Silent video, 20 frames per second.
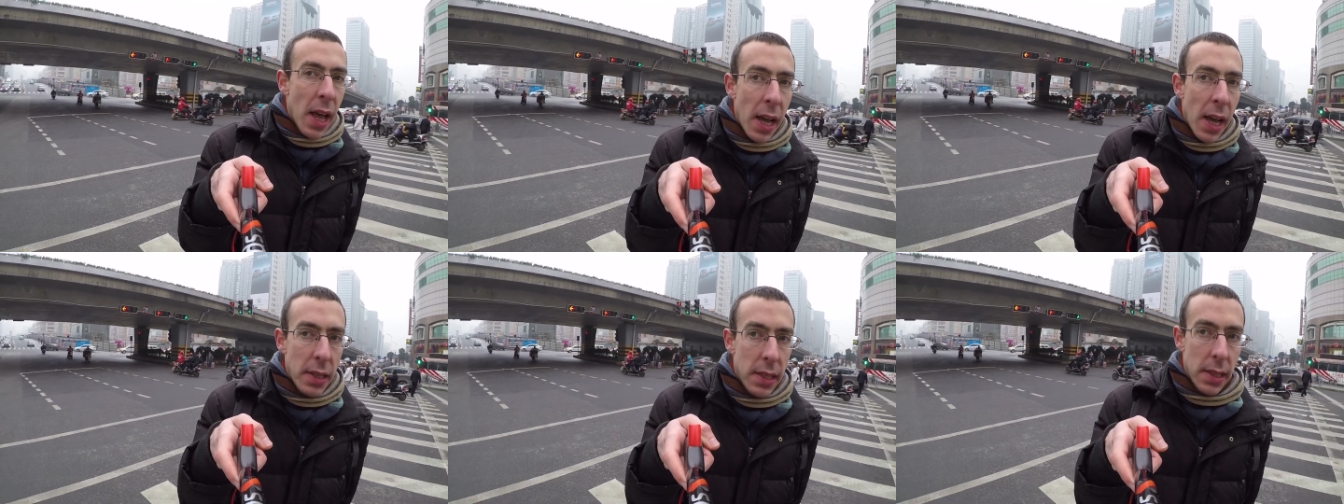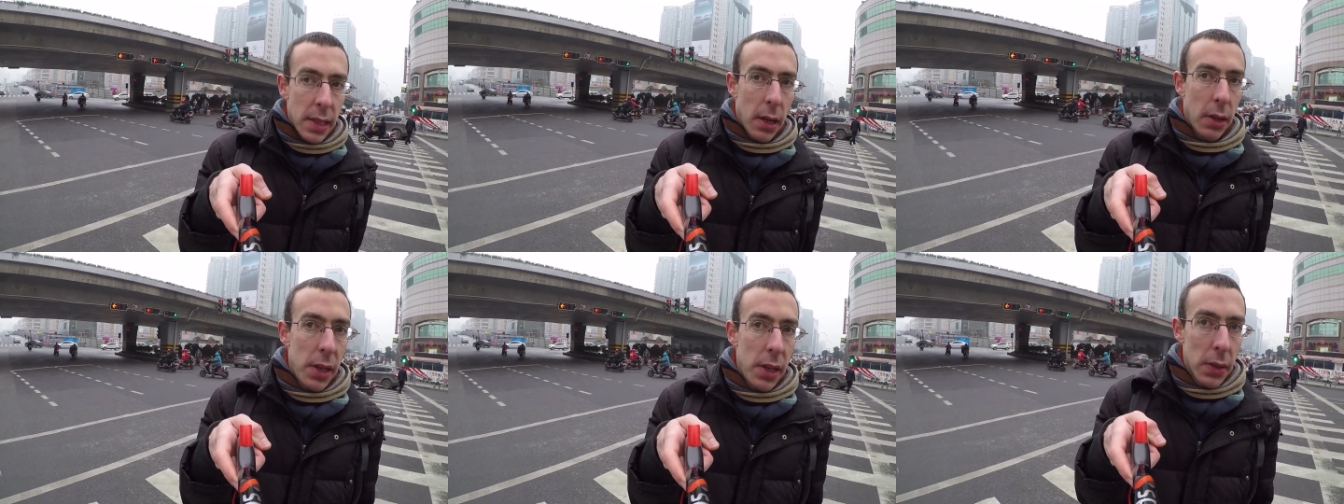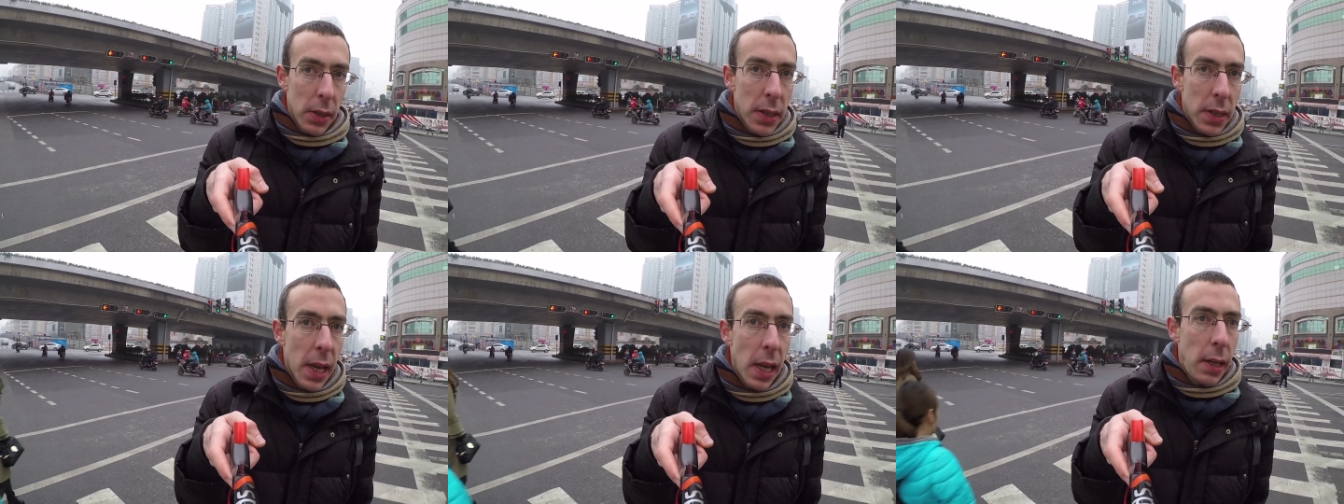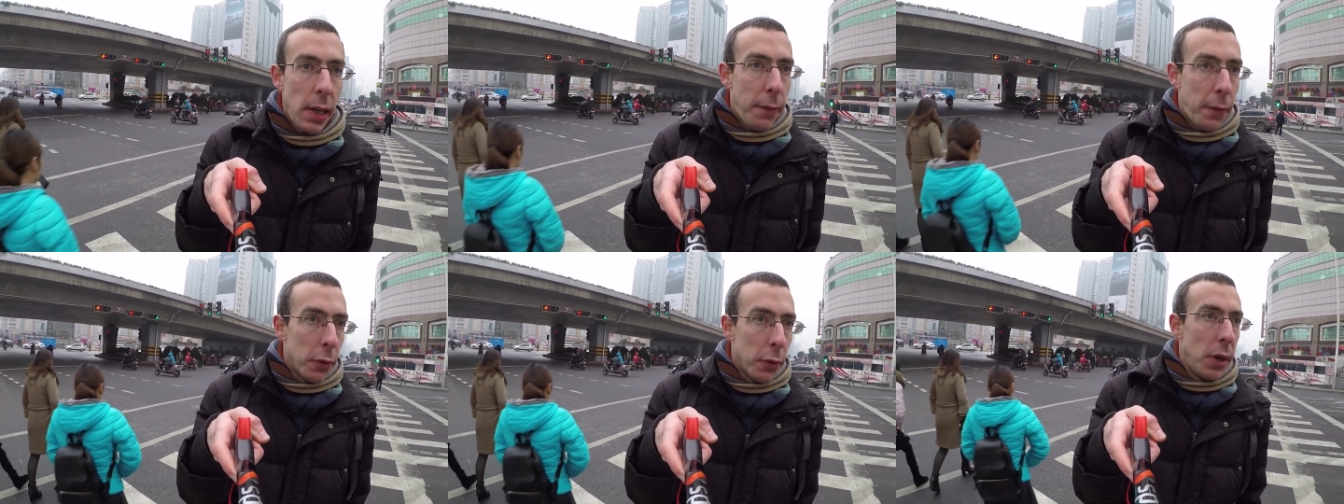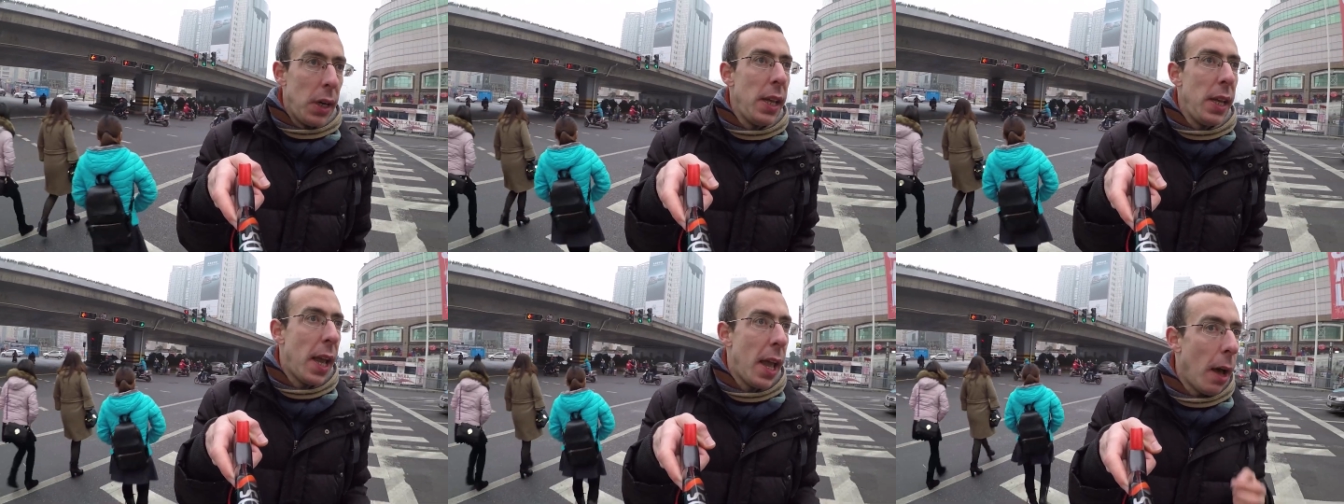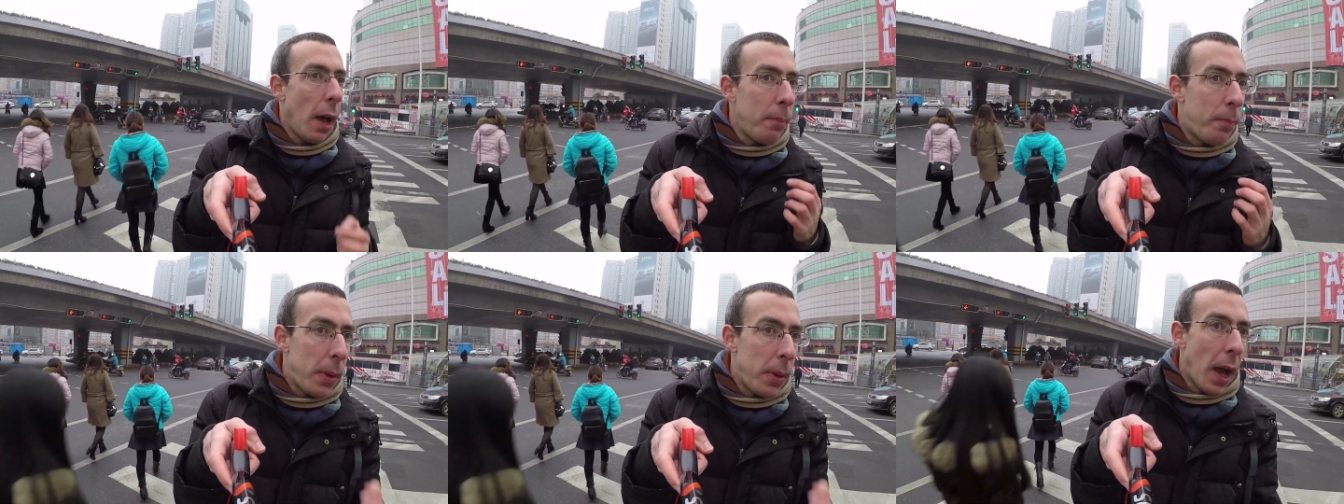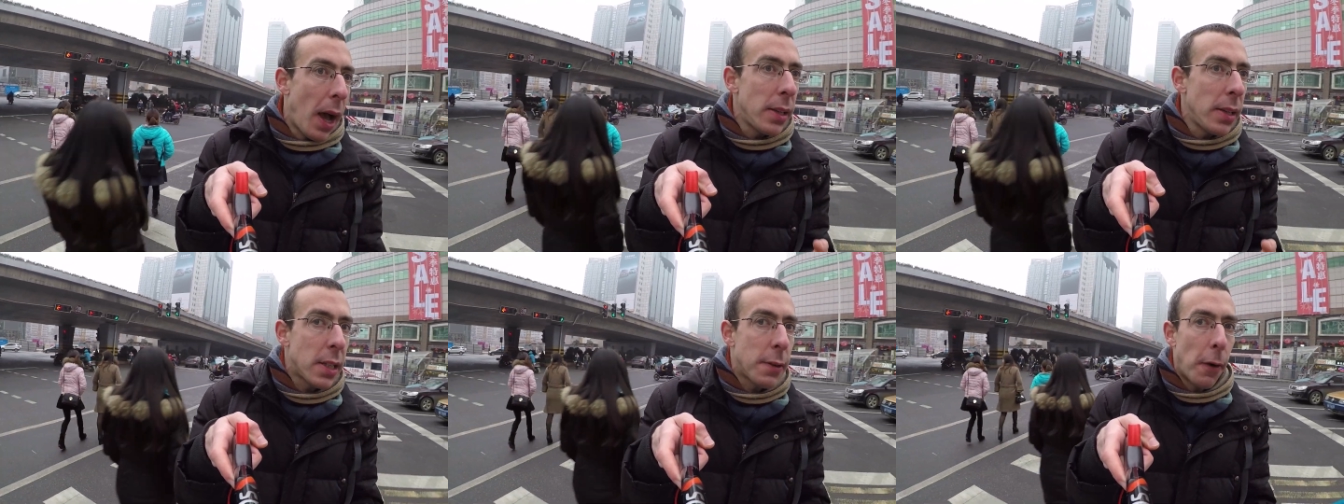nice. On the other side, if you really help,
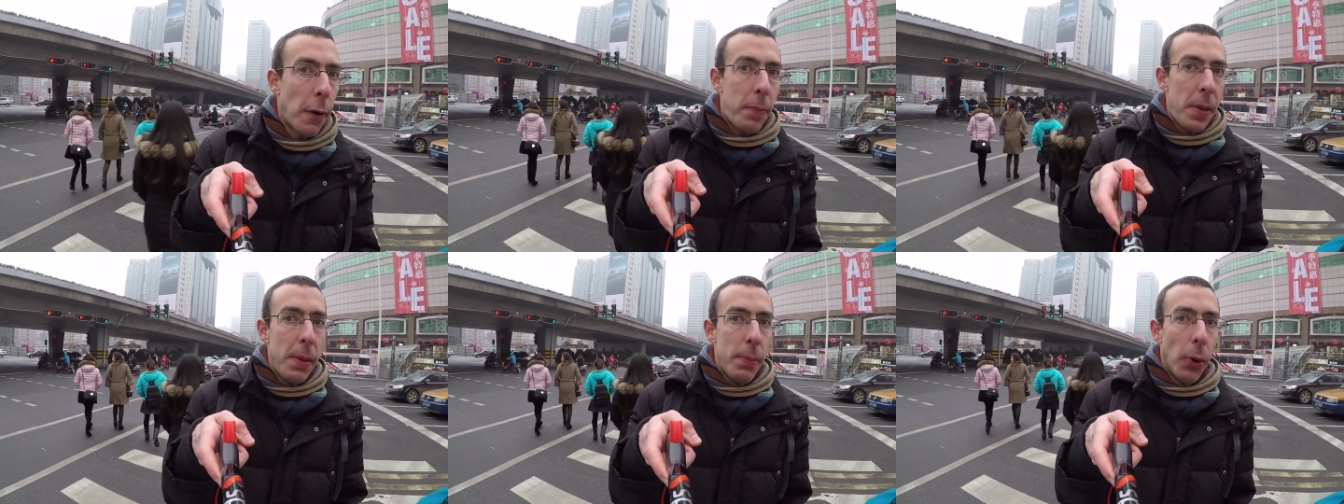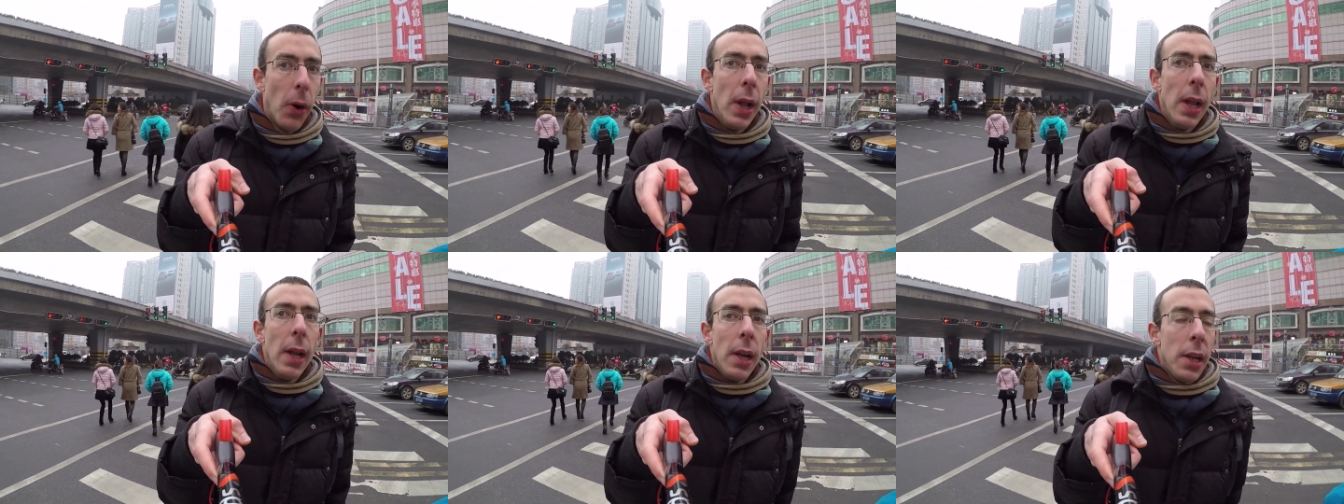ask for people.